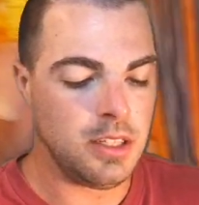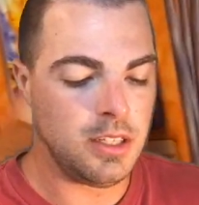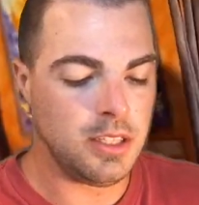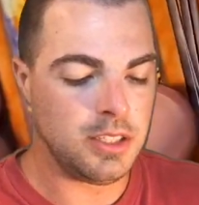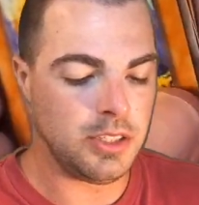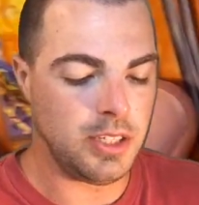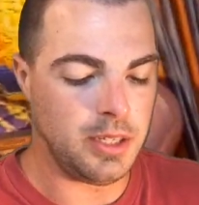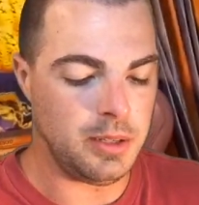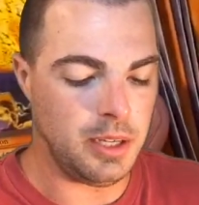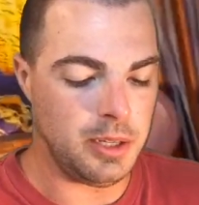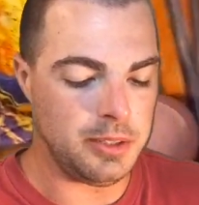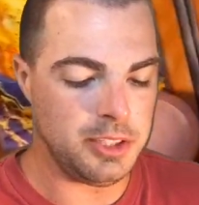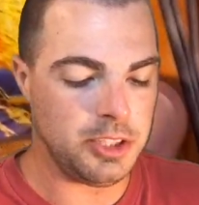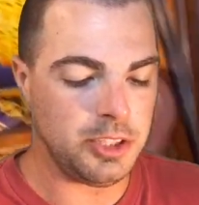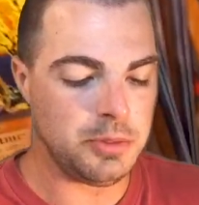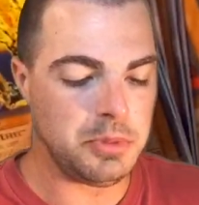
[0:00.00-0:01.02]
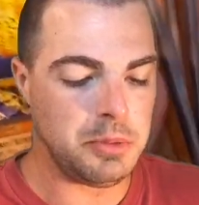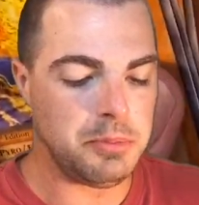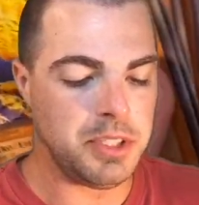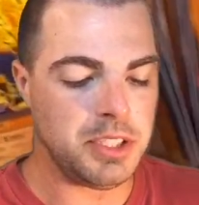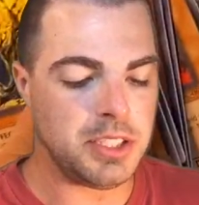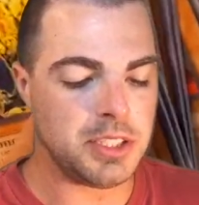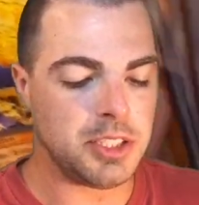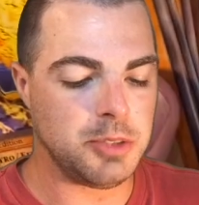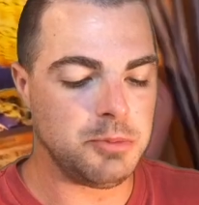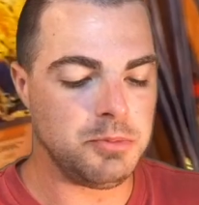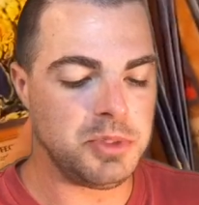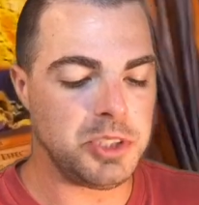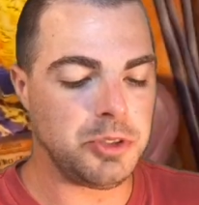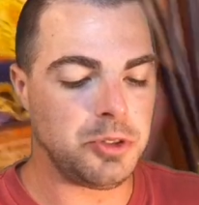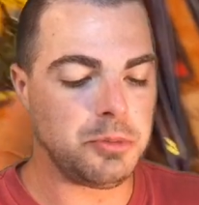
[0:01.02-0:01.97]
So I assume I'm missing some
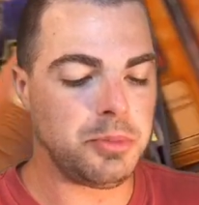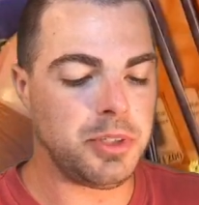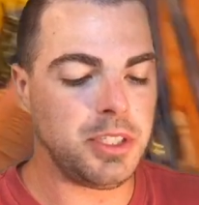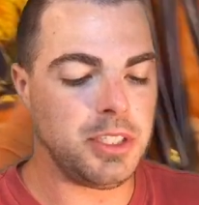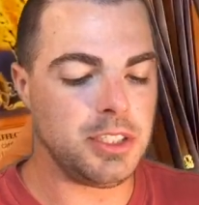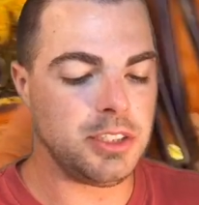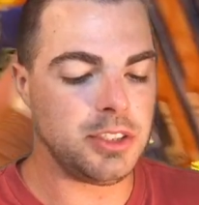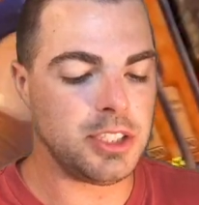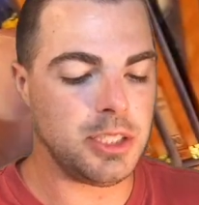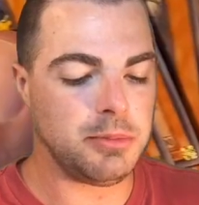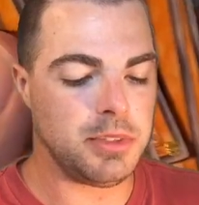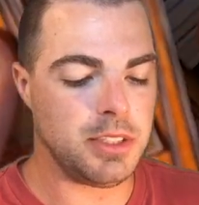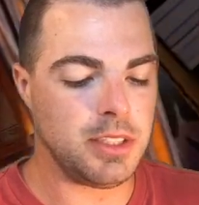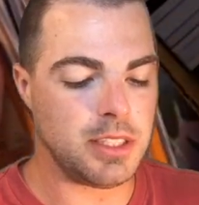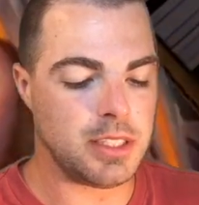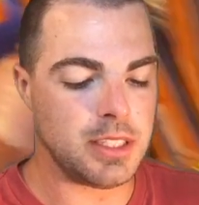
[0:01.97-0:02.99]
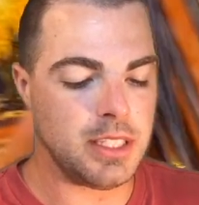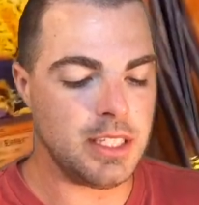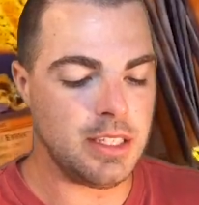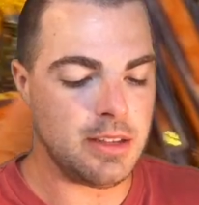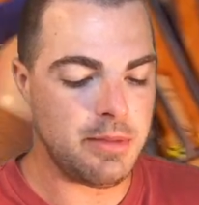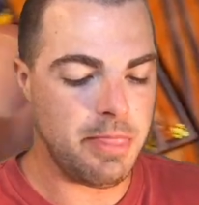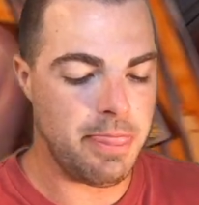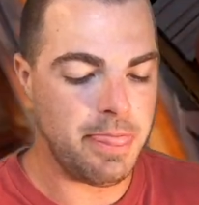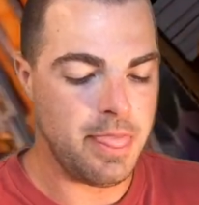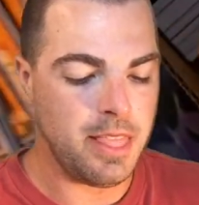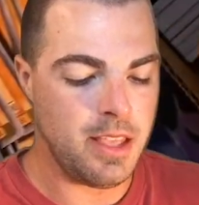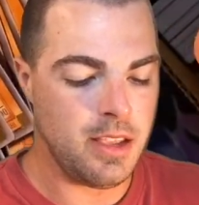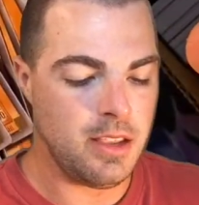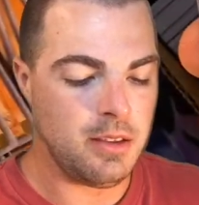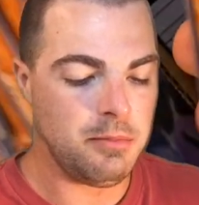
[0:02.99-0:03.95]
short prints or something like that.
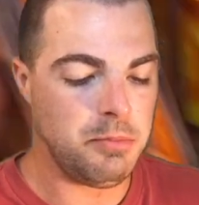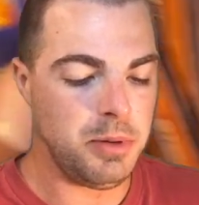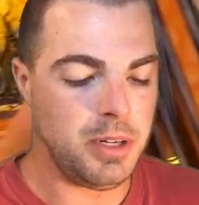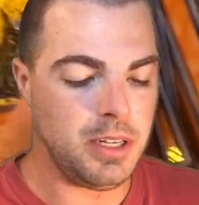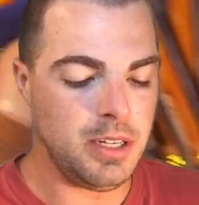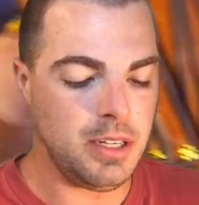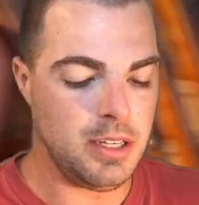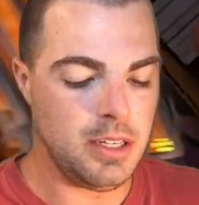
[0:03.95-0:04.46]
But